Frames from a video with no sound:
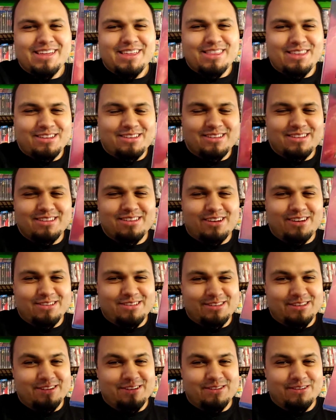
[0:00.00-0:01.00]
This is
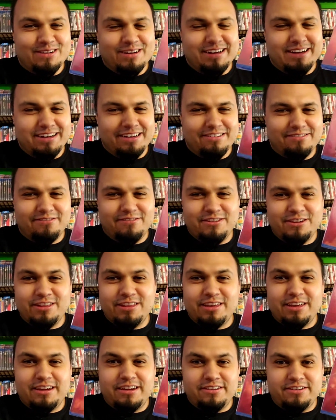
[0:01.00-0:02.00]
also a
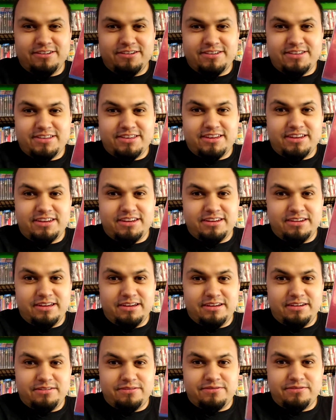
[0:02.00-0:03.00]
really
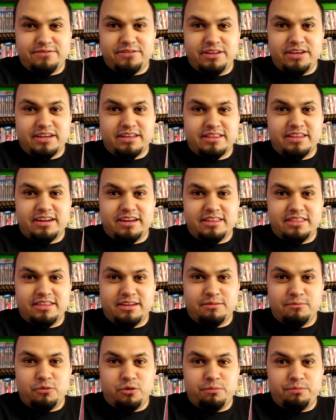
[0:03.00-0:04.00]
underseen flick that I
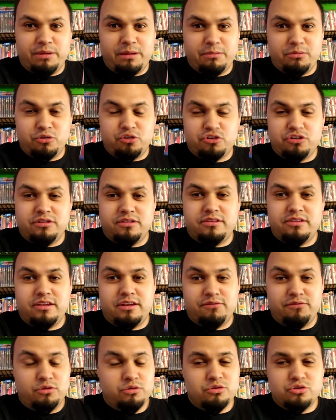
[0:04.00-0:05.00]
think more people should
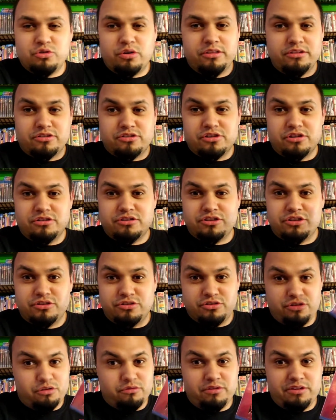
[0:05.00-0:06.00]
see. If you enjoy The Church,
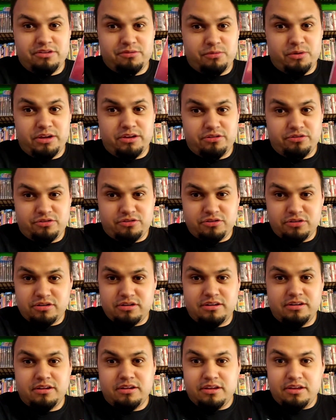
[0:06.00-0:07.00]
there's no reason why you
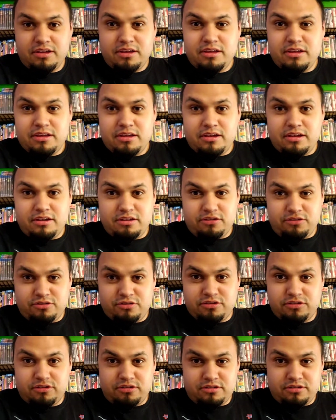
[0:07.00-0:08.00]
shouldn't. You
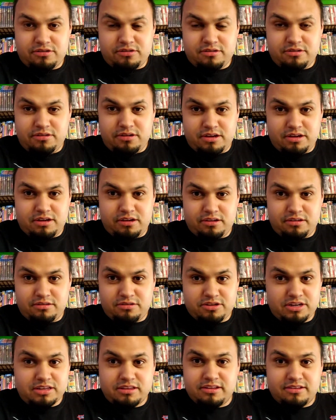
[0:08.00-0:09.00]
should
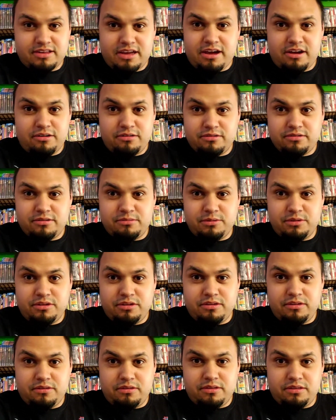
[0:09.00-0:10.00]
check this out. I
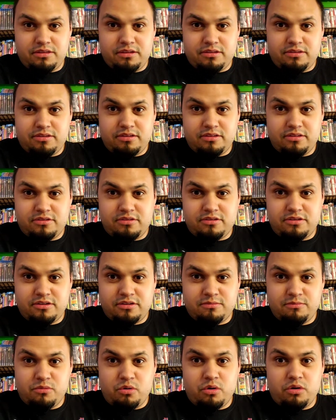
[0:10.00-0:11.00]
mean, this is
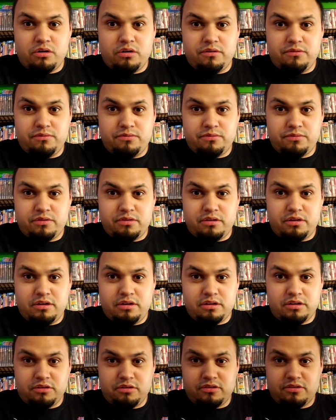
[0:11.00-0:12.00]
just more of
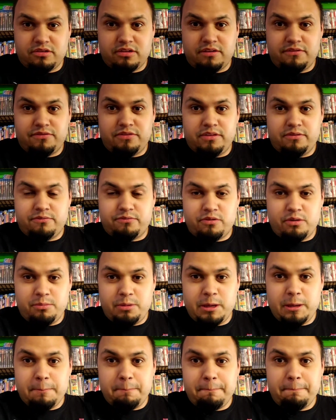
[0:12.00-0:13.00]
good stuff from
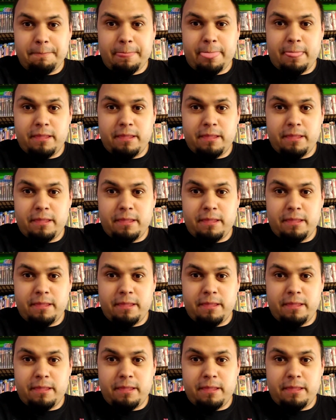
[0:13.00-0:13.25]
him.